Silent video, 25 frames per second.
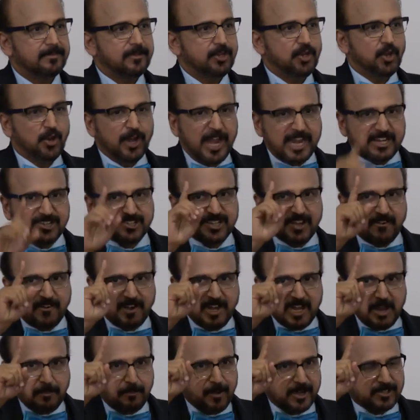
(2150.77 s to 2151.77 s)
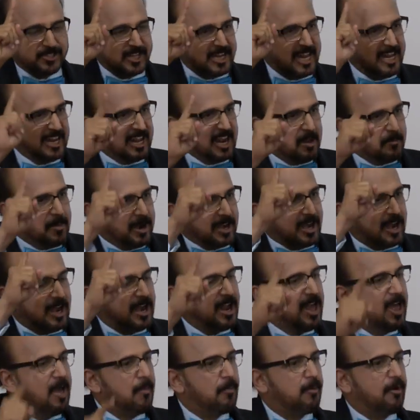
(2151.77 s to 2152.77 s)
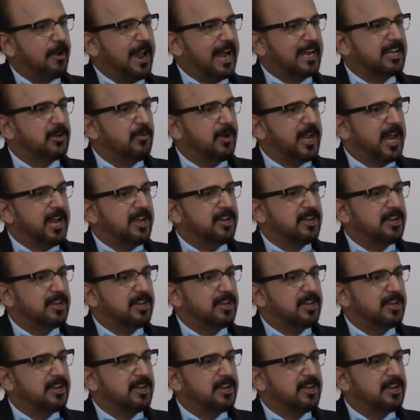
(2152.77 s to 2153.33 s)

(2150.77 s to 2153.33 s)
You need seventy percent incremental productivity